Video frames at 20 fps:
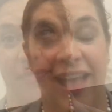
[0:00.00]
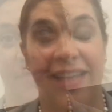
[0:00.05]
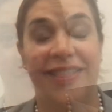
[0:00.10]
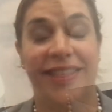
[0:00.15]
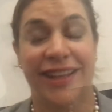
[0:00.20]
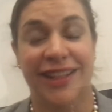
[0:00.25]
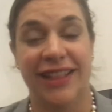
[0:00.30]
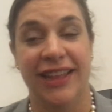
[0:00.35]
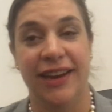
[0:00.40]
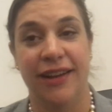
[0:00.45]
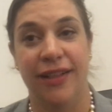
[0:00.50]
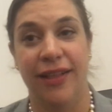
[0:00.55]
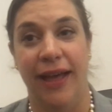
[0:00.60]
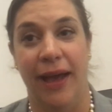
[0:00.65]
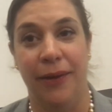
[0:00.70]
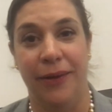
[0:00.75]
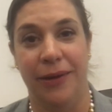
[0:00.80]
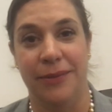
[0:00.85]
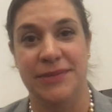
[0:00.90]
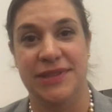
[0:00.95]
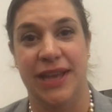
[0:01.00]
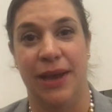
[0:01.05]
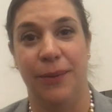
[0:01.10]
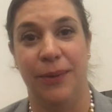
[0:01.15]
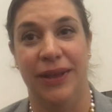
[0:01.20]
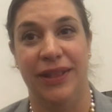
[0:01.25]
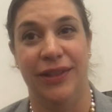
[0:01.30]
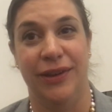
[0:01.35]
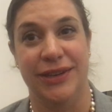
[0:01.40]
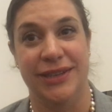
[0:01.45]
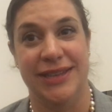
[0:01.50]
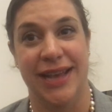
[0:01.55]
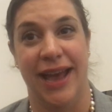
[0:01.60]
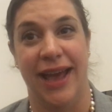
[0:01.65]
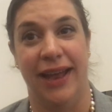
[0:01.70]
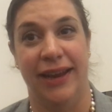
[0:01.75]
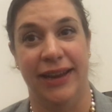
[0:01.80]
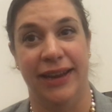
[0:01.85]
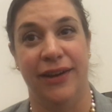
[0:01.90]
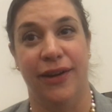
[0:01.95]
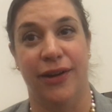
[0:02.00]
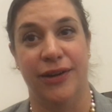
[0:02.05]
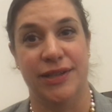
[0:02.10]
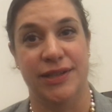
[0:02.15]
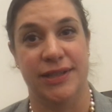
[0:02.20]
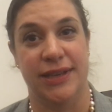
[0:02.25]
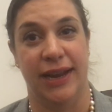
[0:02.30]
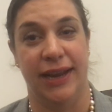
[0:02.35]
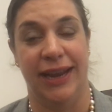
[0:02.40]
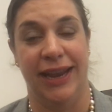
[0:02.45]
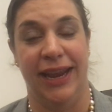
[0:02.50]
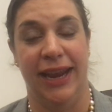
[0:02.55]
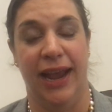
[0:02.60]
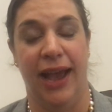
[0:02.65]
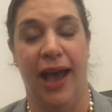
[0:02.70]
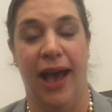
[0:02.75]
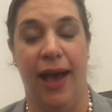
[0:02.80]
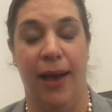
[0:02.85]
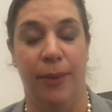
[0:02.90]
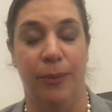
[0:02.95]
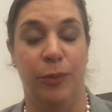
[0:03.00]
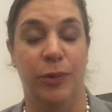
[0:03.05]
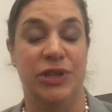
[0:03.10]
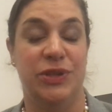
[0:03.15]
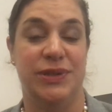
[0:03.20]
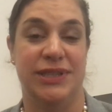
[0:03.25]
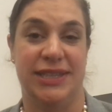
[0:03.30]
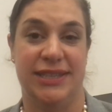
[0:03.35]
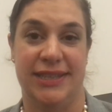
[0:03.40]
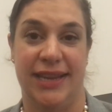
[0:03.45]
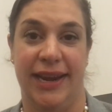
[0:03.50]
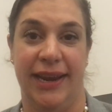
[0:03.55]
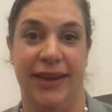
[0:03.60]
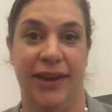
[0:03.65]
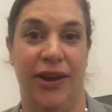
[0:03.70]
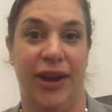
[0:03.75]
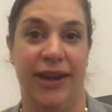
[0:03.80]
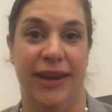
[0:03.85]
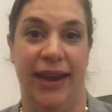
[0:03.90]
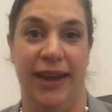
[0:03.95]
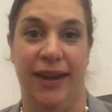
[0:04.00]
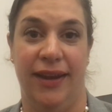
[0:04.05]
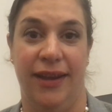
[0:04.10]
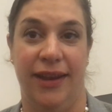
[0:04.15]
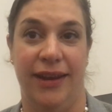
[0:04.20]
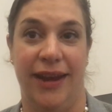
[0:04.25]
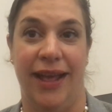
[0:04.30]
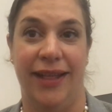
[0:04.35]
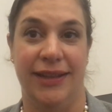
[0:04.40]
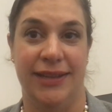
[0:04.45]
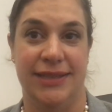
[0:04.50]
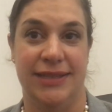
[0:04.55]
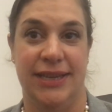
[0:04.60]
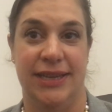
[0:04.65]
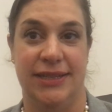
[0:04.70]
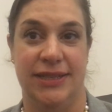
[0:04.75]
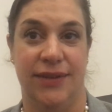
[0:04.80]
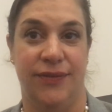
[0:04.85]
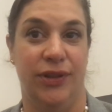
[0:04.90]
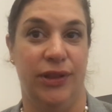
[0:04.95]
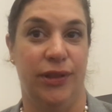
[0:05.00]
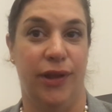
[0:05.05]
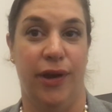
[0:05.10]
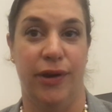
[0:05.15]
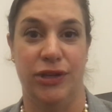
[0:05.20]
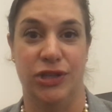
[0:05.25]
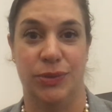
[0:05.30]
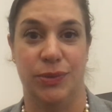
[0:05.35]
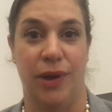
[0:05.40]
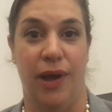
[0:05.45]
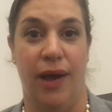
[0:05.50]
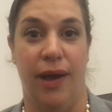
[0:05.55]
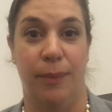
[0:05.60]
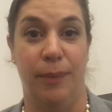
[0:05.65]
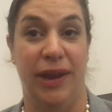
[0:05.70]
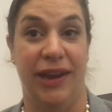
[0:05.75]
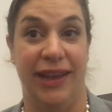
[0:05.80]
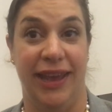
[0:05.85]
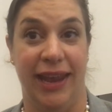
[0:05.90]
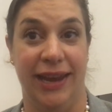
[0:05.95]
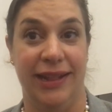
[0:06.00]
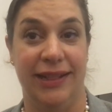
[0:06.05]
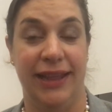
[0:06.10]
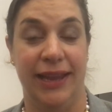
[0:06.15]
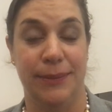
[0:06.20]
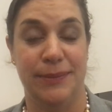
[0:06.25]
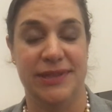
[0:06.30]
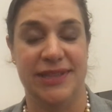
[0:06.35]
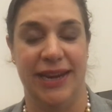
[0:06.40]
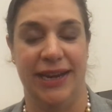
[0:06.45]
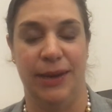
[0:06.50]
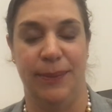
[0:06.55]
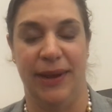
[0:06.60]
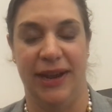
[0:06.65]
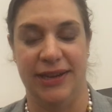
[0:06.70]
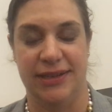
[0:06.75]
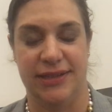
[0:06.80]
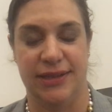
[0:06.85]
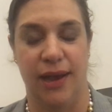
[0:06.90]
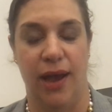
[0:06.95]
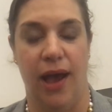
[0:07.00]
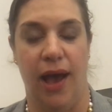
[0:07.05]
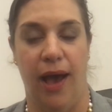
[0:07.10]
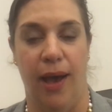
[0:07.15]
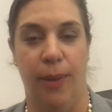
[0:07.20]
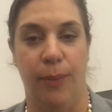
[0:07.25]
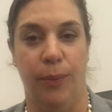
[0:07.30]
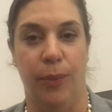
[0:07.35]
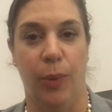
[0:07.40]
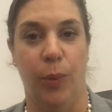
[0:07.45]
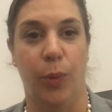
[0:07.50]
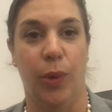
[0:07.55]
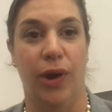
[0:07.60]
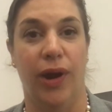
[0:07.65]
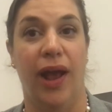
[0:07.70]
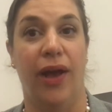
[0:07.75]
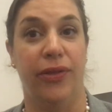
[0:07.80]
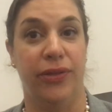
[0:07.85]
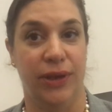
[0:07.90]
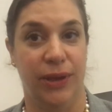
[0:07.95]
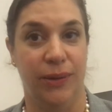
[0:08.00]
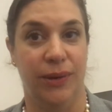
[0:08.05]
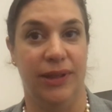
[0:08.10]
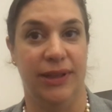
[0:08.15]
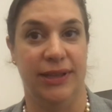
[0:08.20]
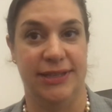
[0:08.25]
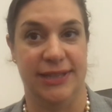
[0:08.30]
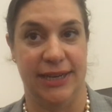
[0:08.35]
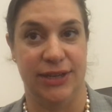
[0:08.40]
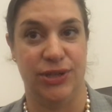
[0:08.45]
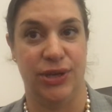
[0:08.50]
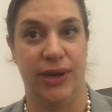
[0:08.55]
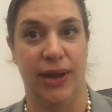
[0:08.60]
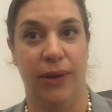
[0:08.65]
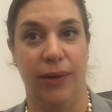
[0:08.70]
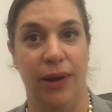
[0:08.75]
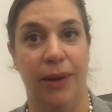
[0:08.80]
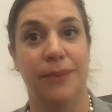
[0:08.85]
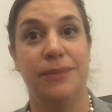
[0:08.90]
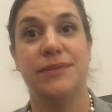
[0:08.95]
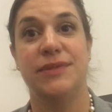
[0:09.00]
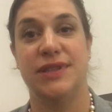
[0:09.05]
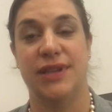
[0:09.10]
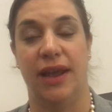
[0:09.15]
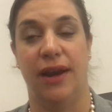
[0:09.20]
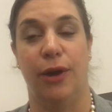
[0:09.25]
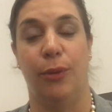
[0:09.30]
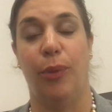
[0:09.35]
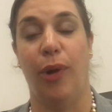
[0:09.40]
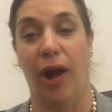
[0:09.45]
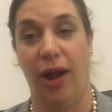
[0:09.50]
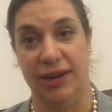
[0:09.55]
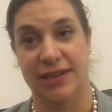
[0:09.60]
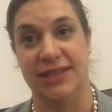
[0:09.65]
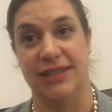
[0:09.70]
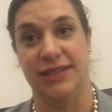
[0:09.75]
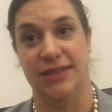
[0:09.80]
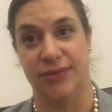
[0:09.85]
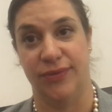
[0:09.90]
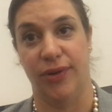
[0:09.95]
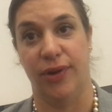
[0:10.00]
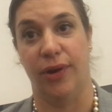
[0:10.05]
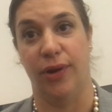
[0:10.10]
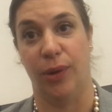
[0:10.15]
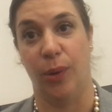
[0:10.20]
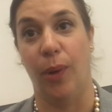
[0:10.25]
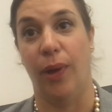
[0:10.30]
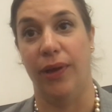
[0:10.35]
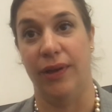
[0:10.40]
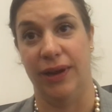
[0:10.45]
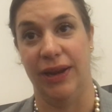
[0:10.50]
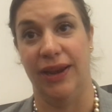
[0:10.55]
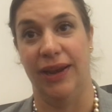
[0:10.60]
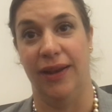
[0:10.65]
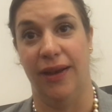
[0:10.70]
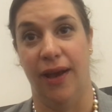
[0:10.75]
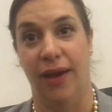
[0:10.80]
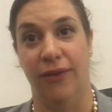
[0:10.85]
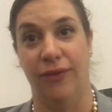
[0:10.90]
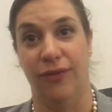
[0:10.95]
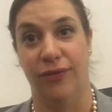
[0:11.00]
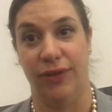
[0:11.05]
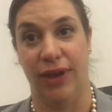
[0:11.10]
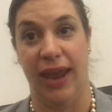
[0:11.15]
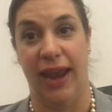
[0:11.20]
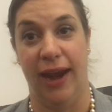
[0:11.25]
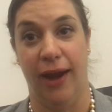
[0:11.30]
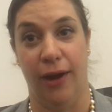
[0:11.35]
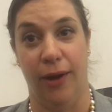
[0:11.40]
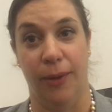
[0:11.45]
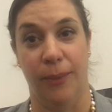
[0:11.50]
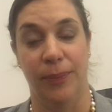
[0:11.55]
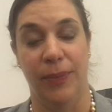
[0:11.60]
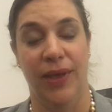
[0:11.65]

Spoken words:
The clinical outcomes that we looked at in our study, which was a secondary data analysis of a large Medicaid claims database, were health utilization outcomes that are proxies for quality of care,